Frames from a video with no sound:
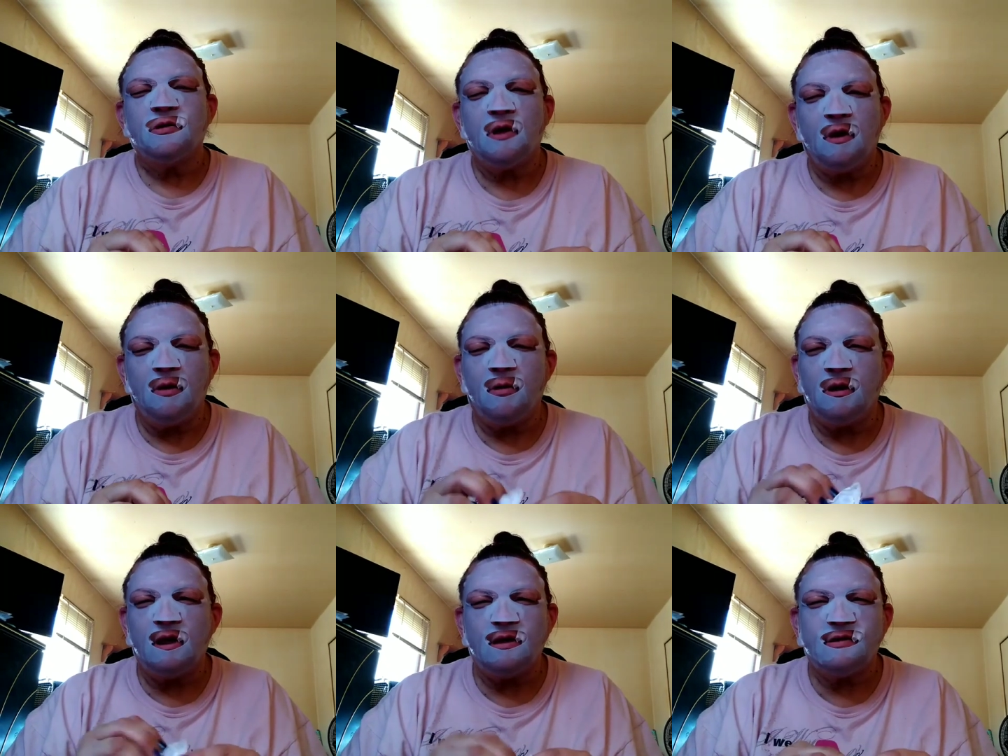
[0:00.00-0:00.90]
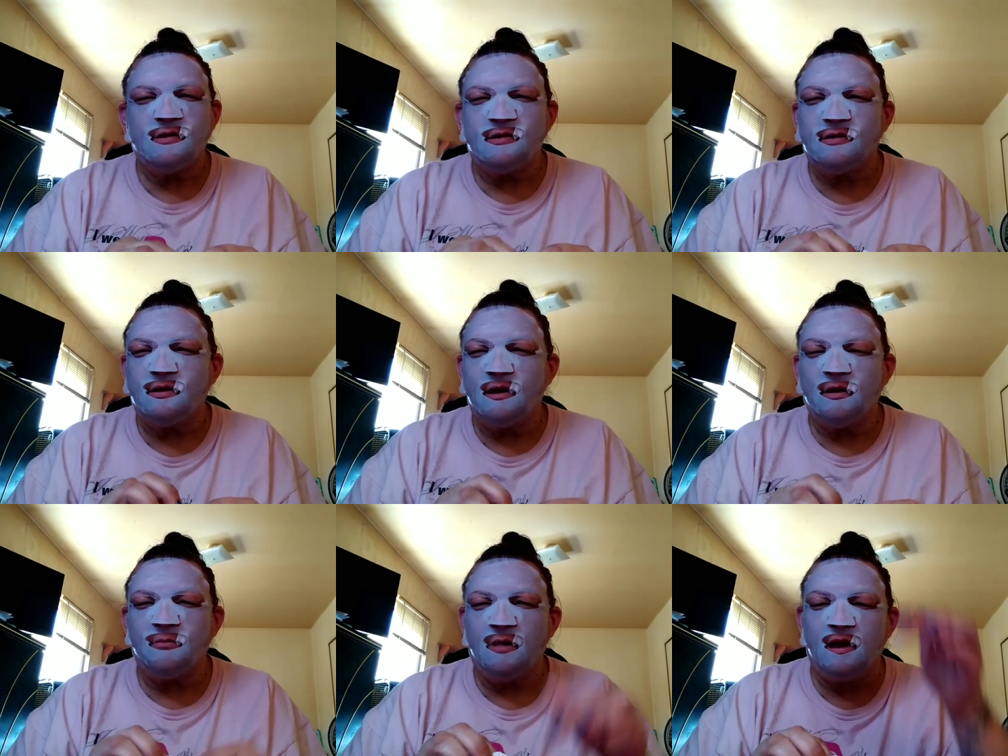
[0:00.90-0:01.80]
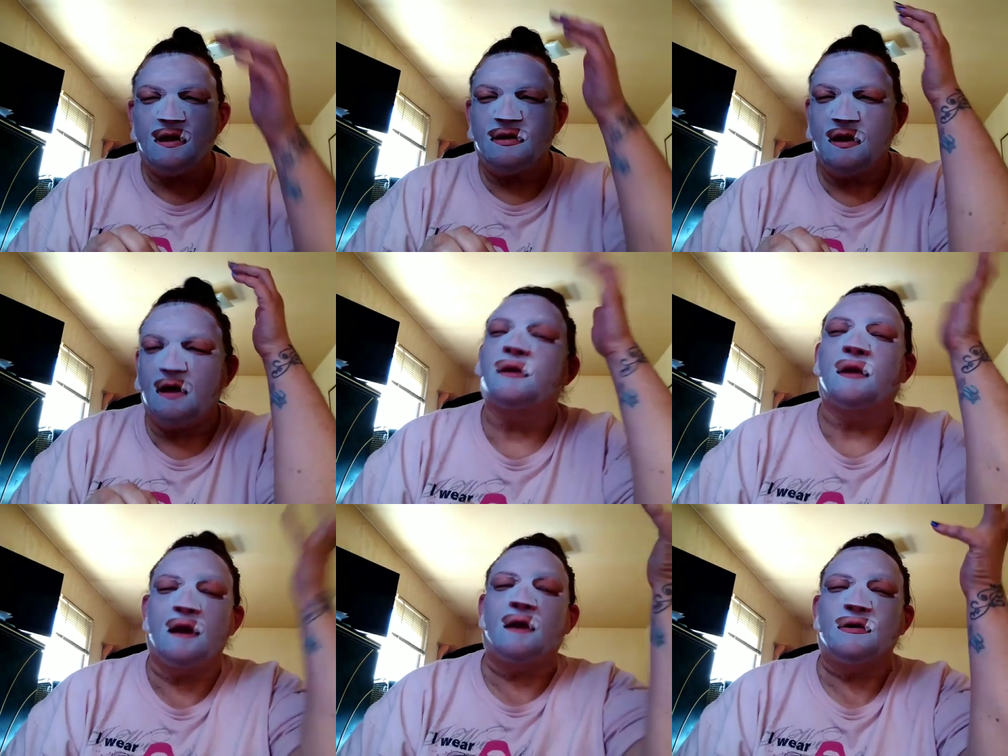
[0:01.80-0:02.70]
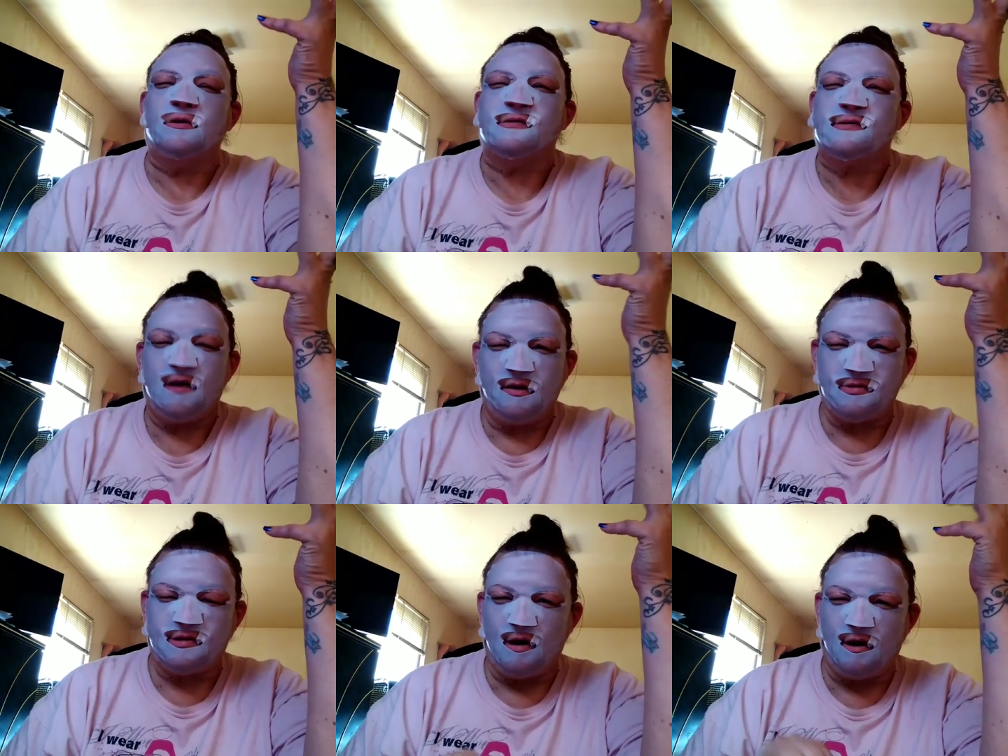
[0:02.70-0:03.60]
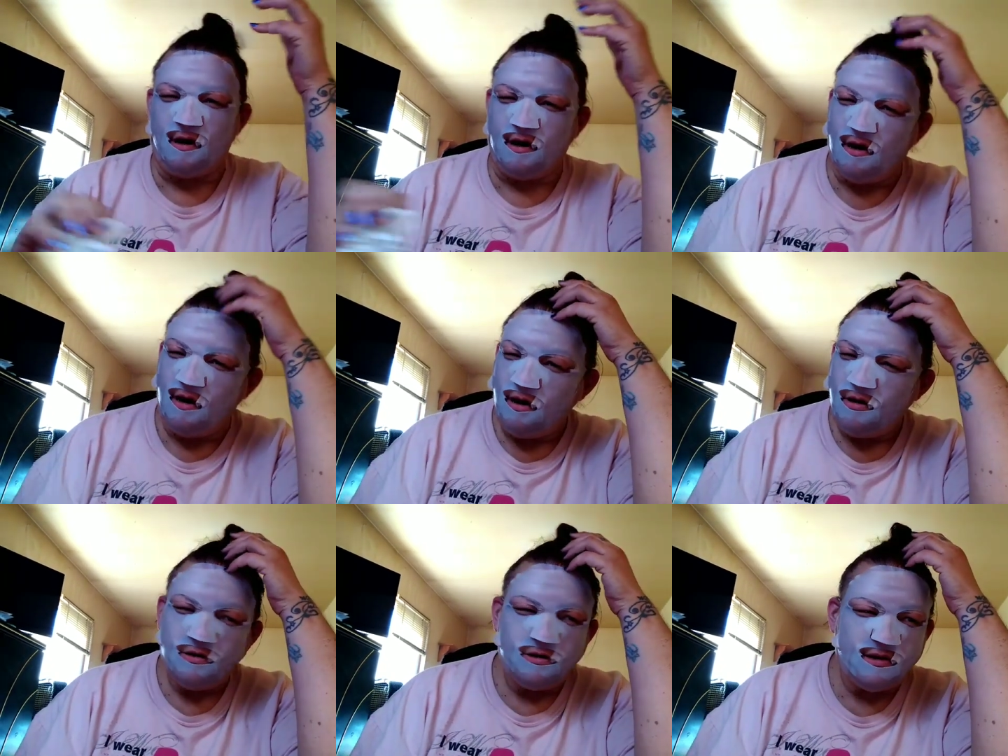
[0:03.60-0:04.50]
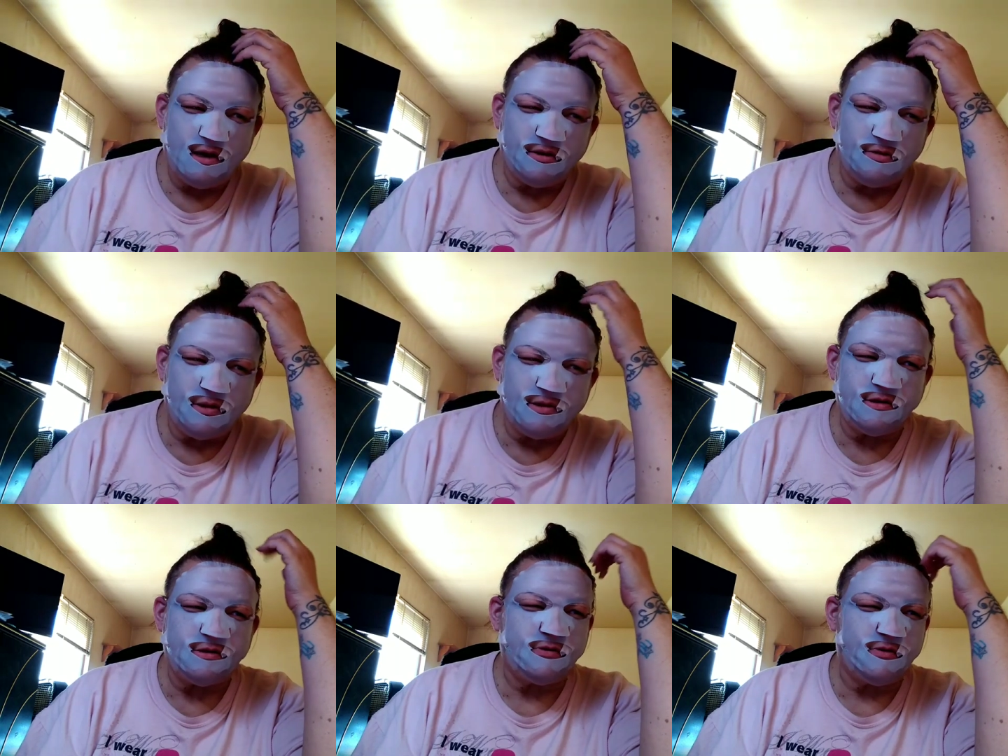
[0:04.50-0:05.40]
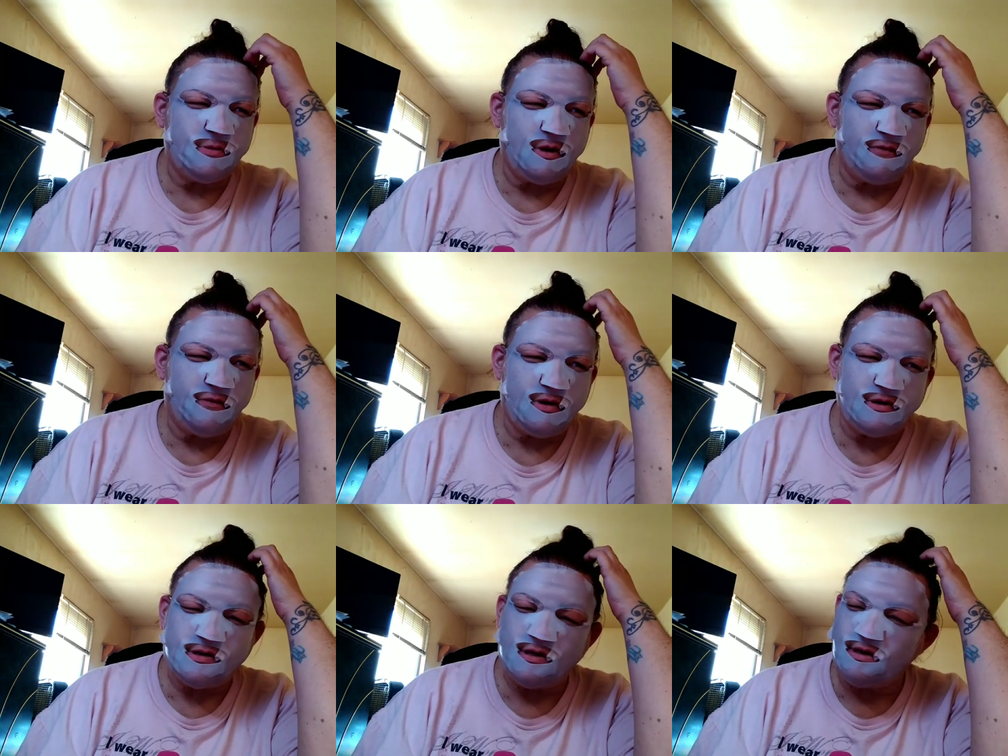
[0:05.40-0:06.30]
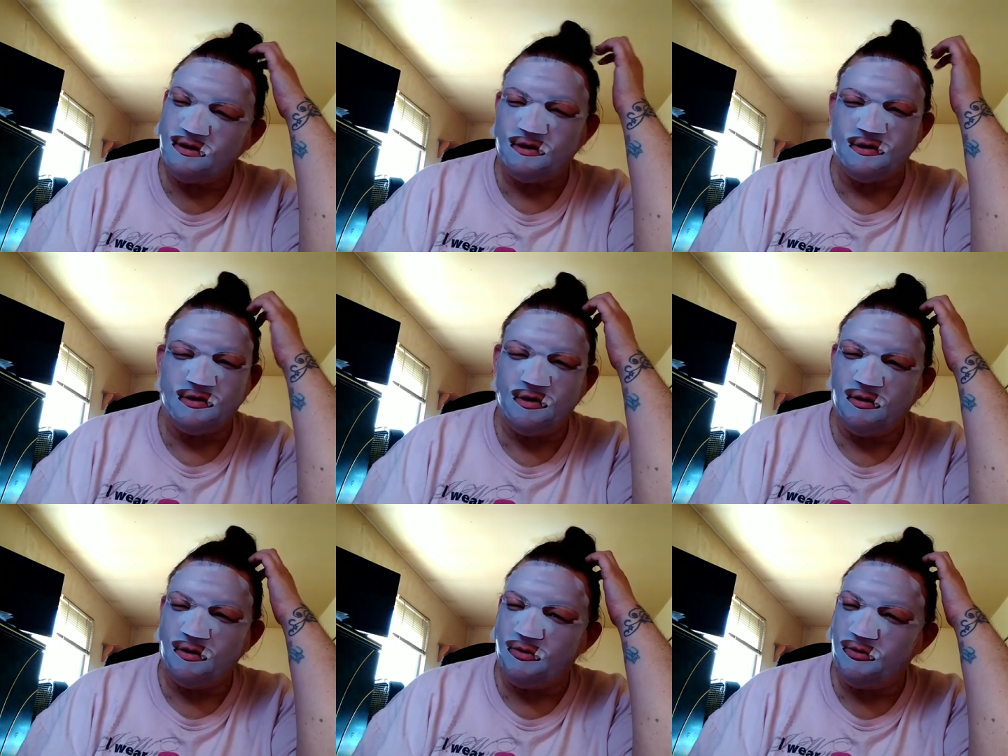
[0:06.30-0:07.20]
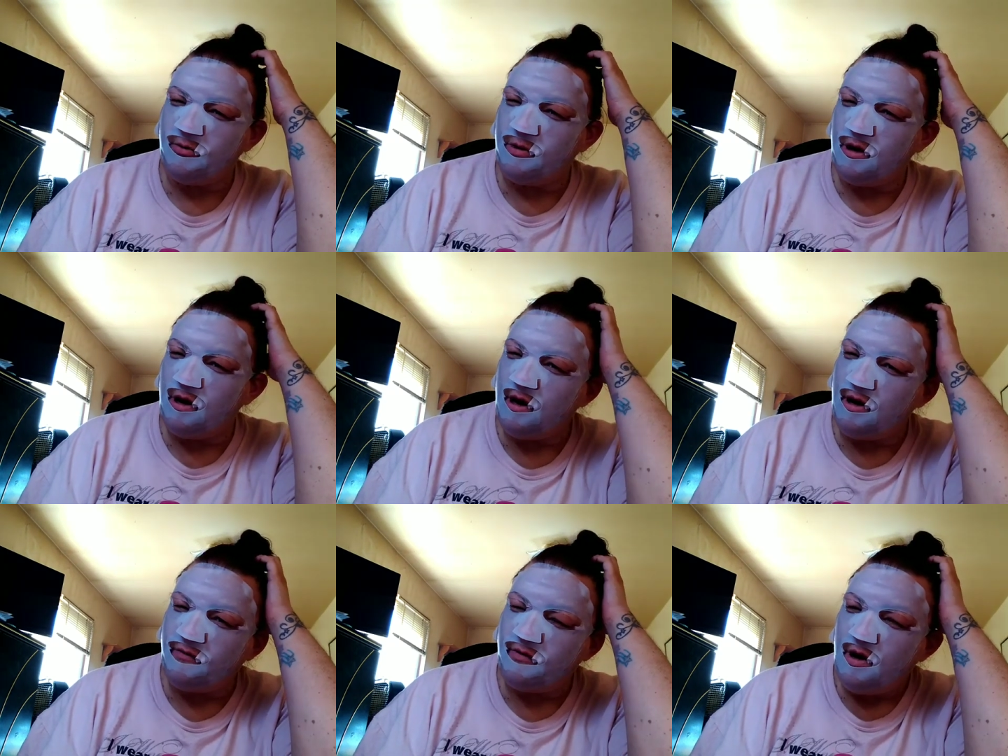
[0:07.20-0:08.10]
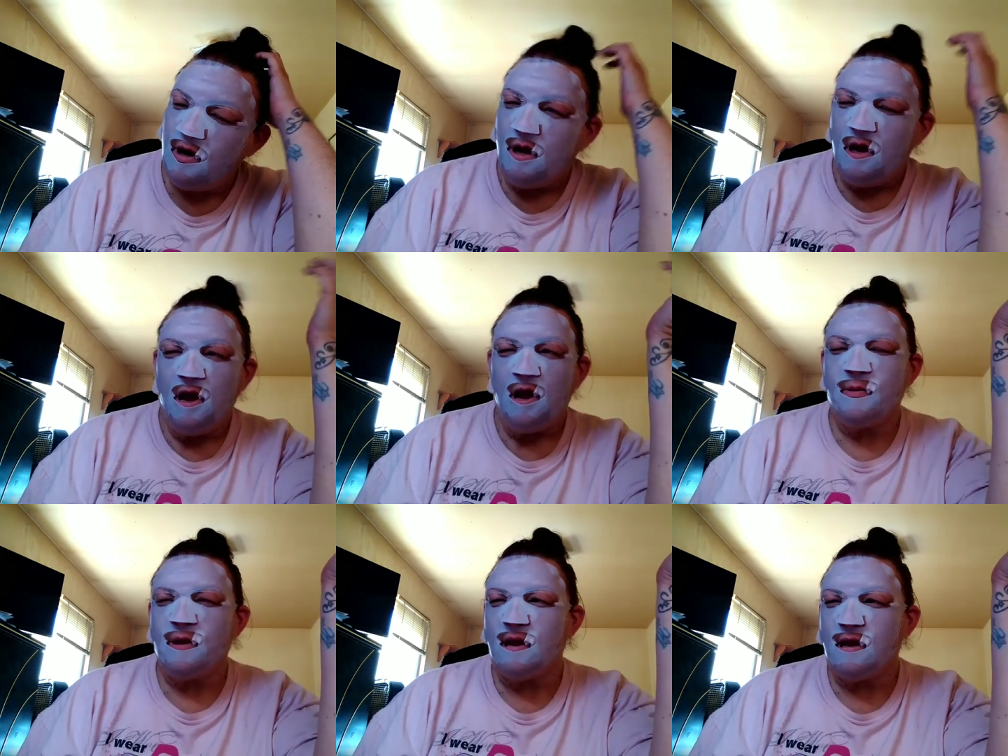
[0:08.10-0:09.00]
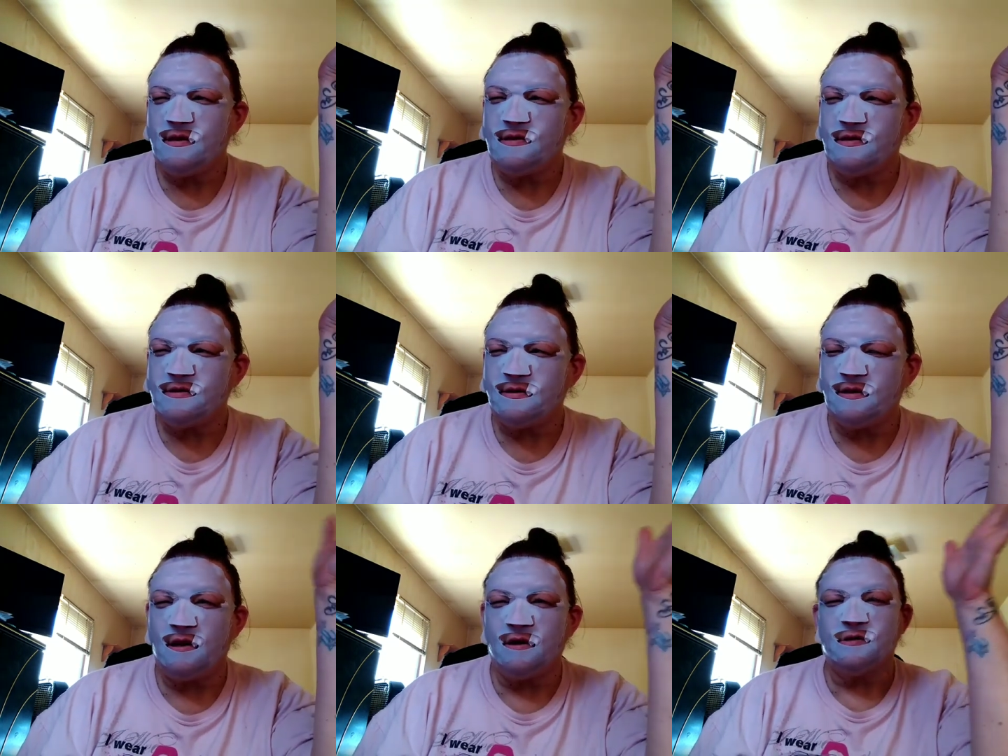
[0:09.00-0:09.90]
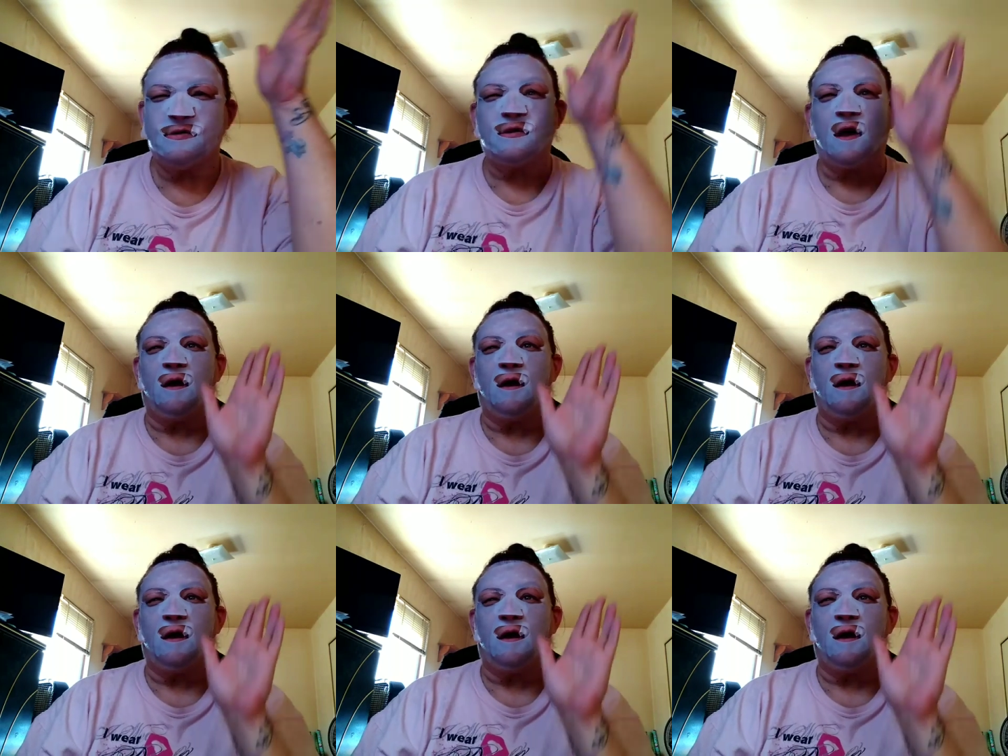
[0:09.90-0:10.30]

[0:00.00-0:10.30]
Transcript: So I bought 9 sets of nails. I'm sorry. Text message from my friend saying you just totally threw me off. I bought 9 sets of nails.